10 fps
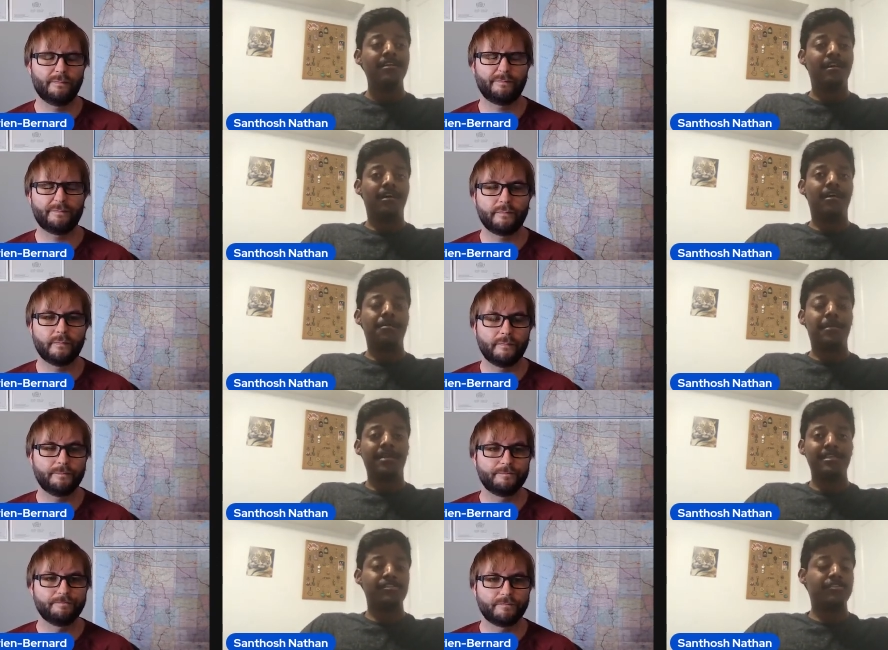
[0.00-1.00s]
Speaker 1: uh,
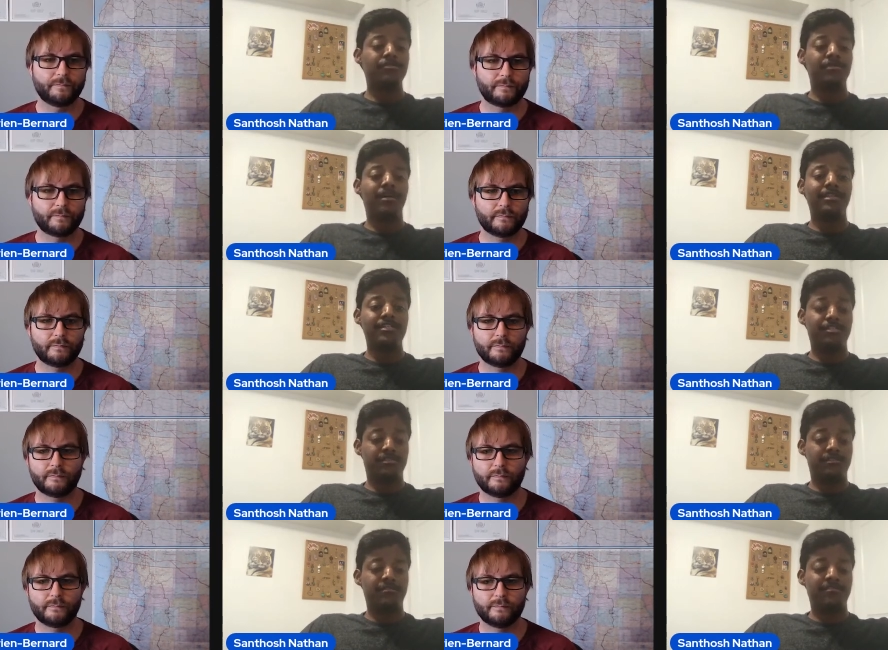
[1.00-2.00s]
unless you
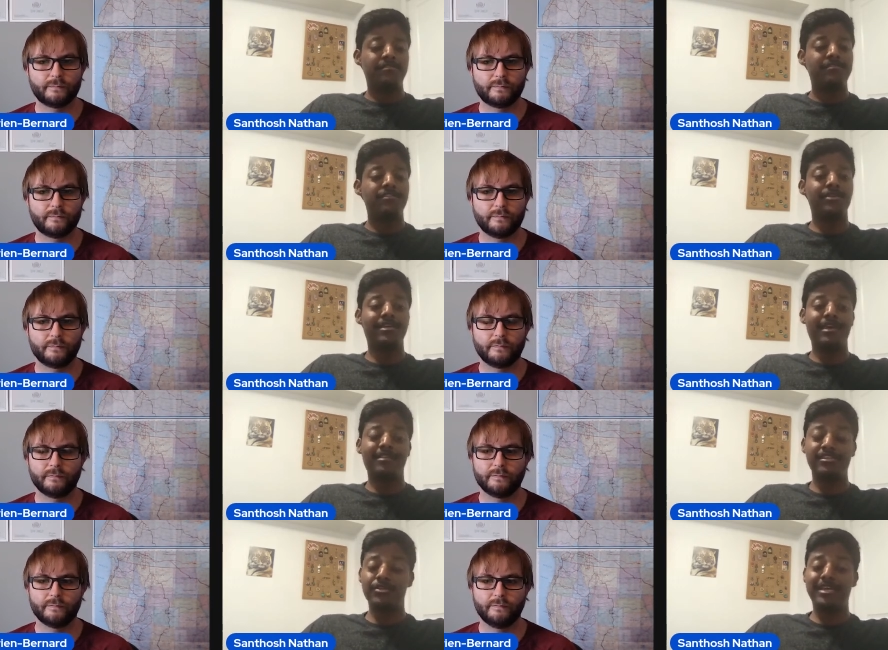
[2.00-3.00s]
unless you
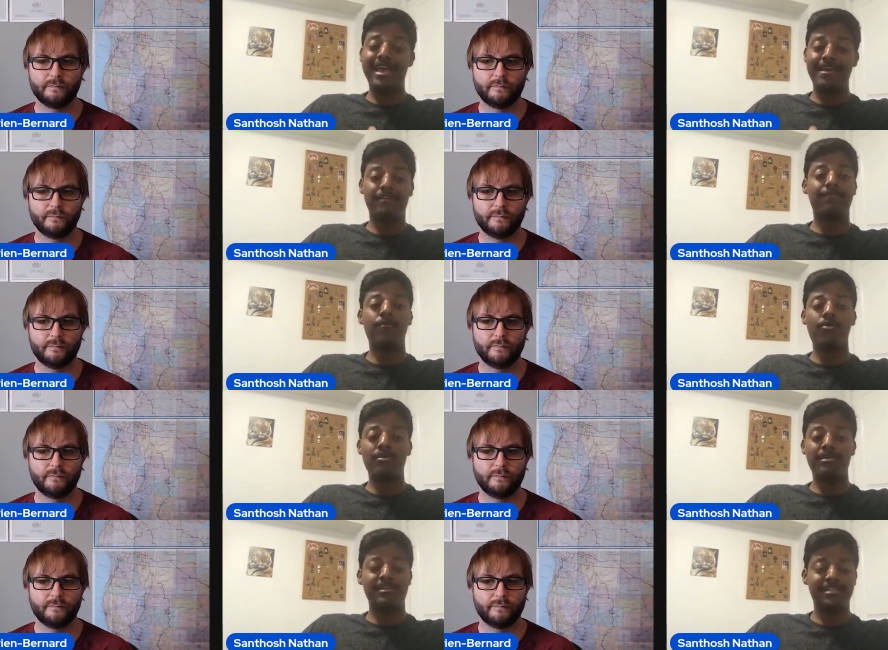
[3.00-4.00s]
unless you can't
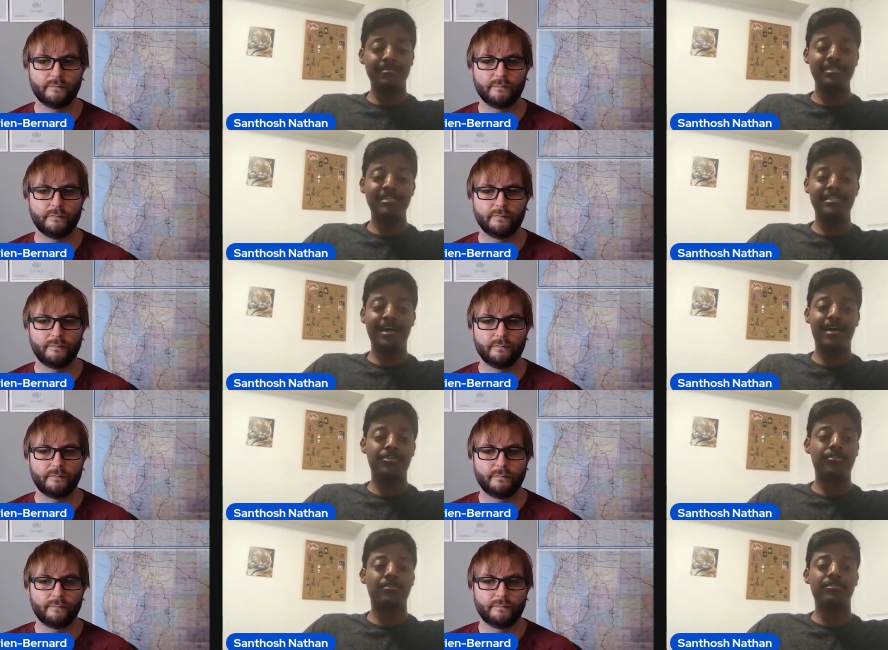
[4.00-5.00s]
afford a semi
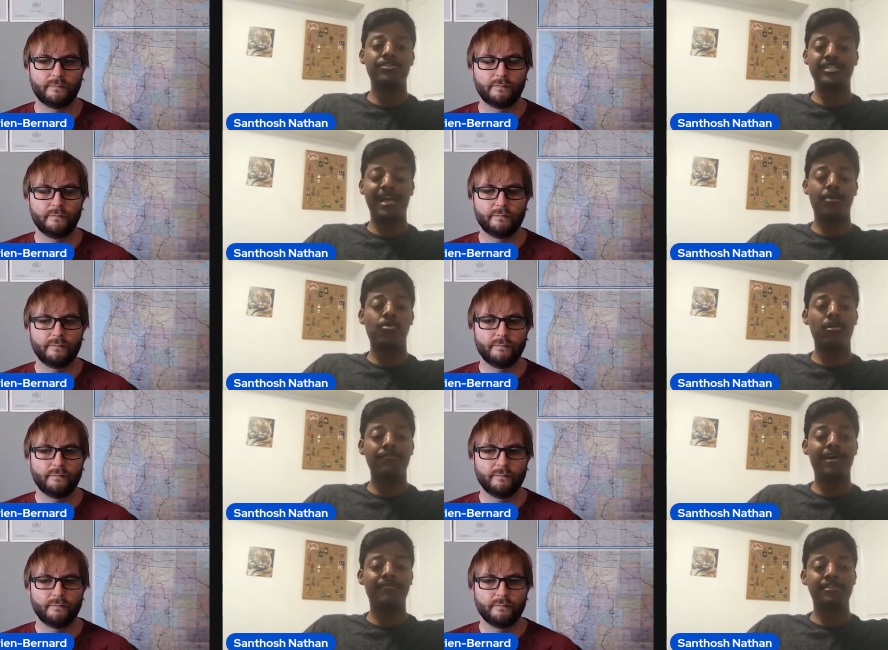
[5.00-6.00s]
detached or you just can't
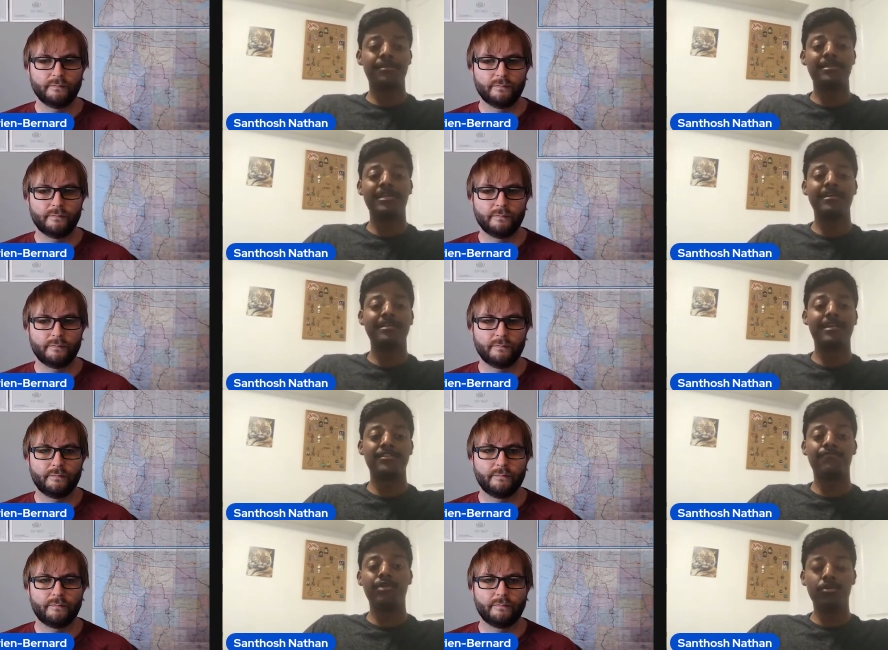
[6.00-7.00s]
qualify for something that's
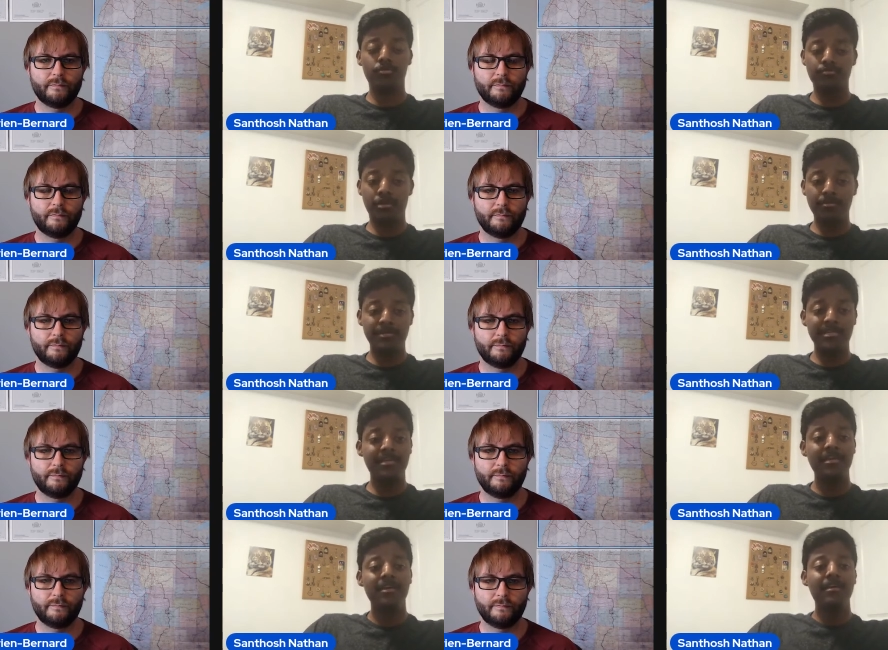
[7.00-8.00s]
a freehold
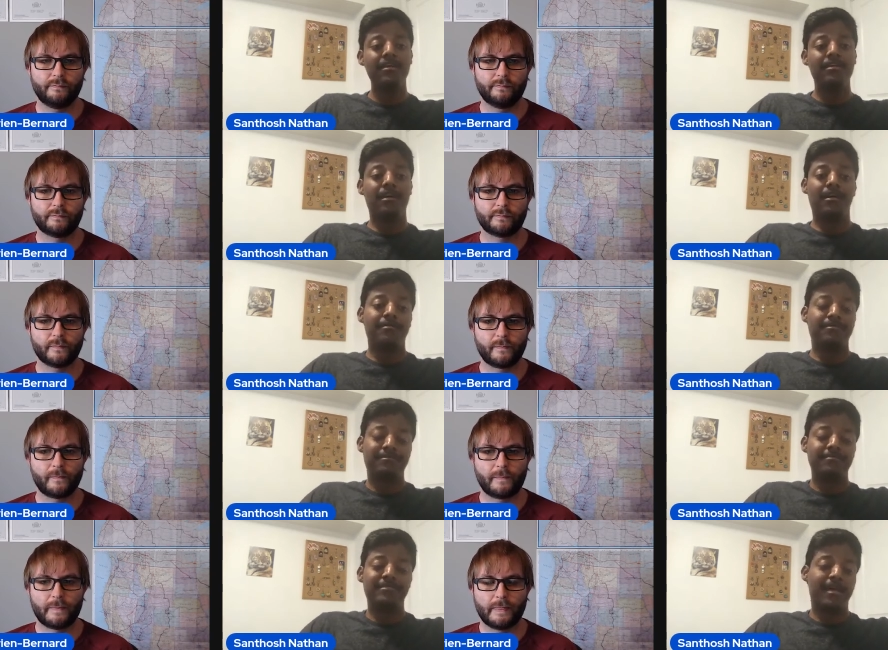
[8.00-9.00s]
property, uh,
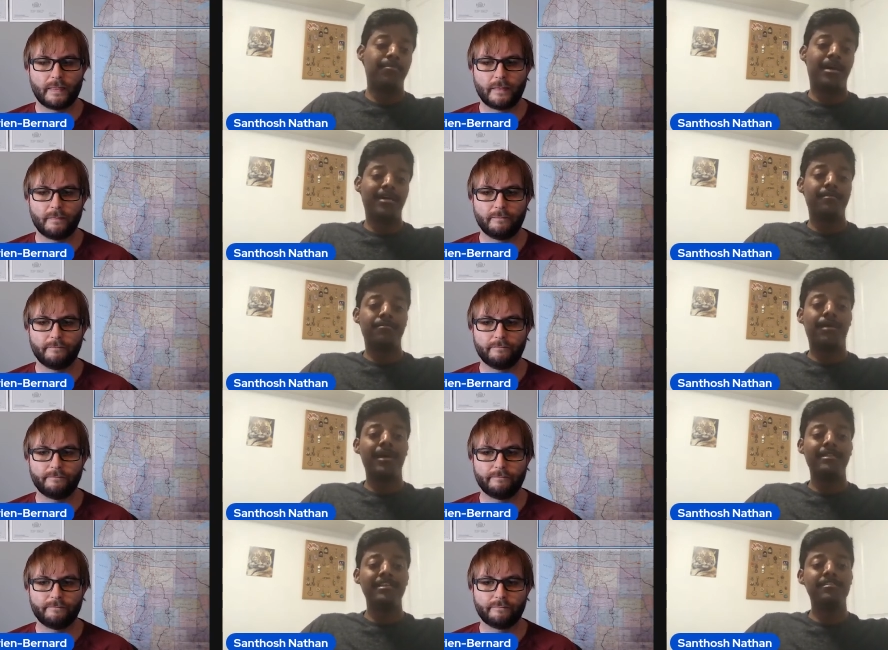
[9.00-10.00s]
than by
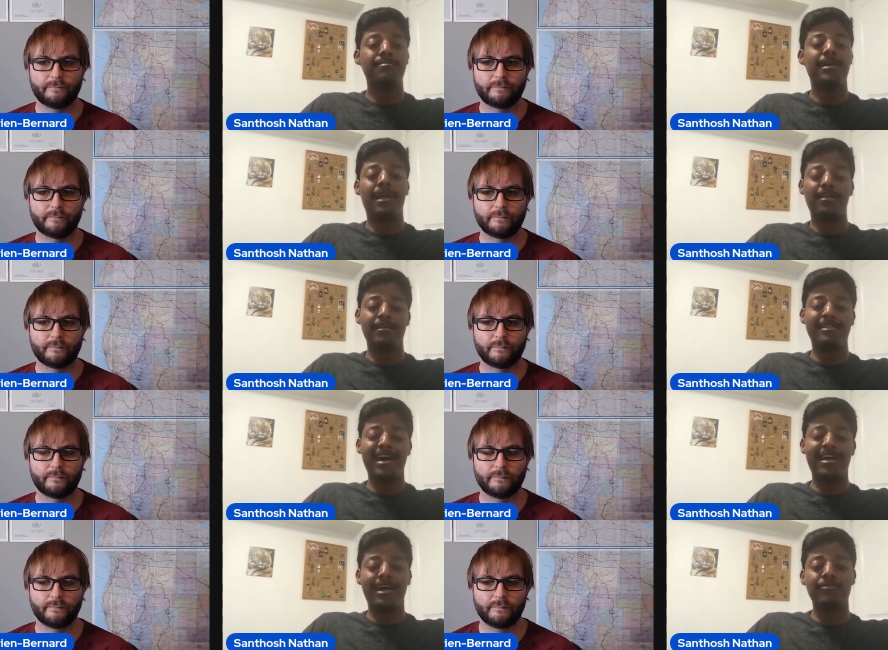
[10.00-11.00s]
by these. But other than
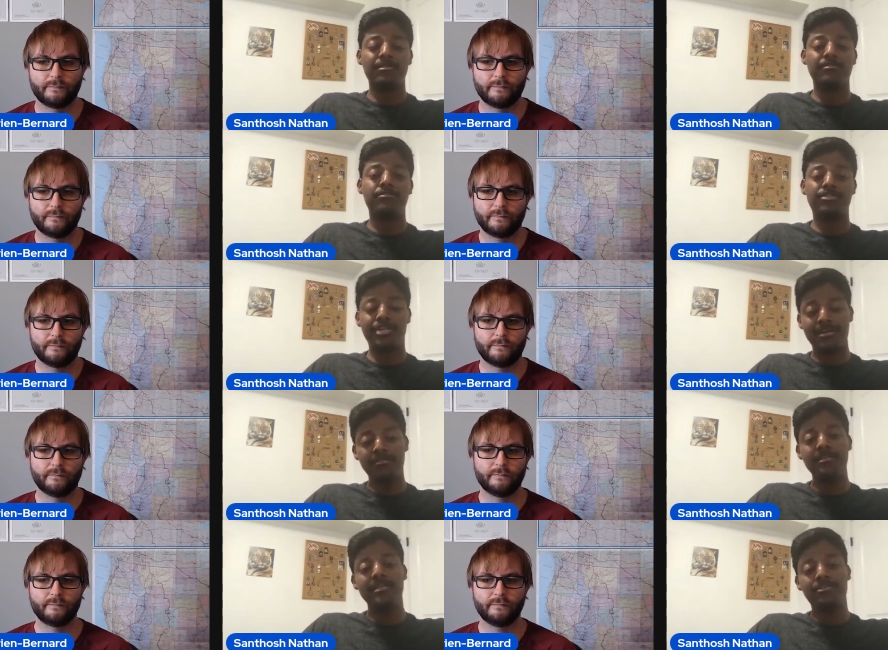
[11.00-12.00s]
that, I would
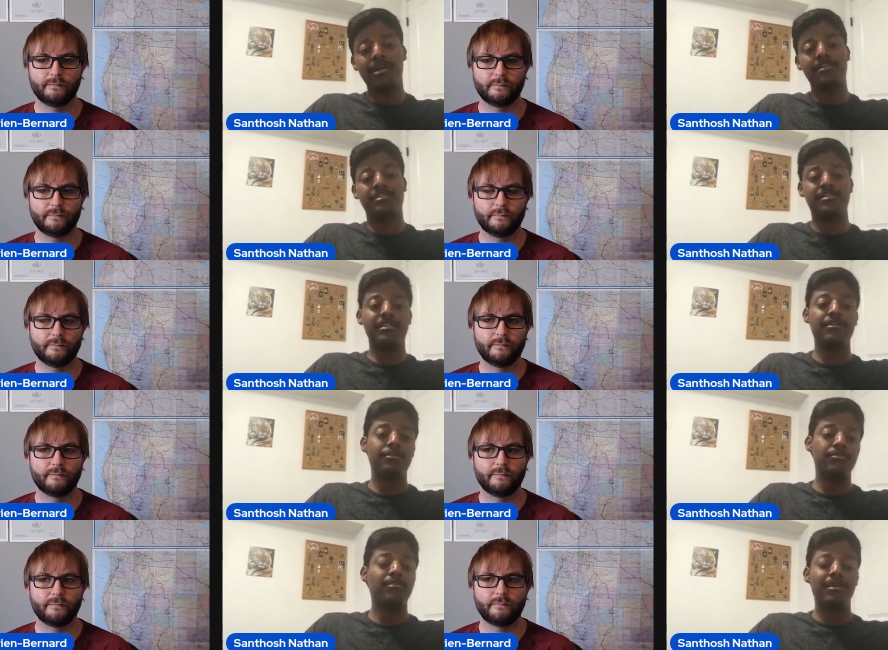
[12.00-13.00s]
generally try to steer
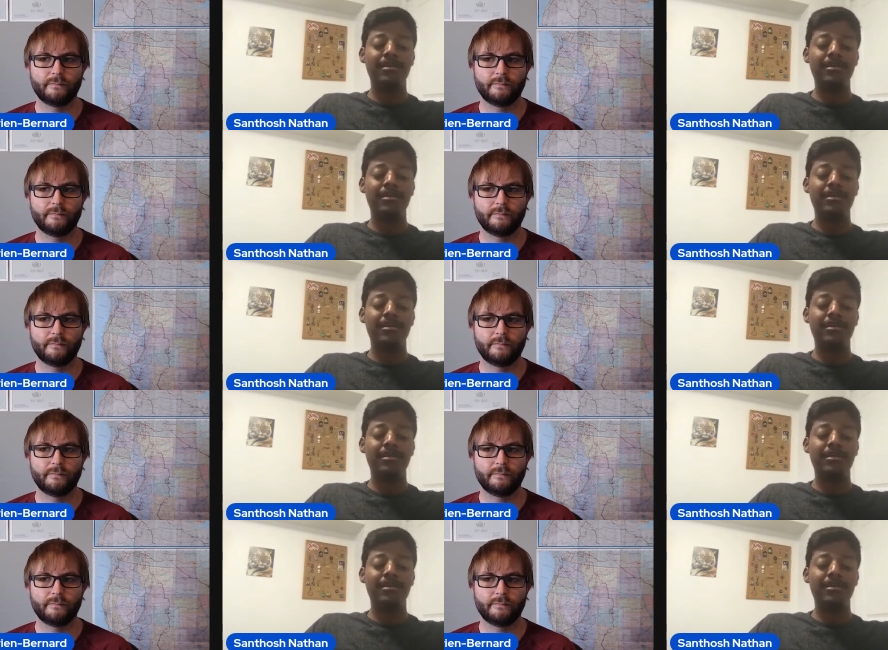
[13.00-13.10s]
you.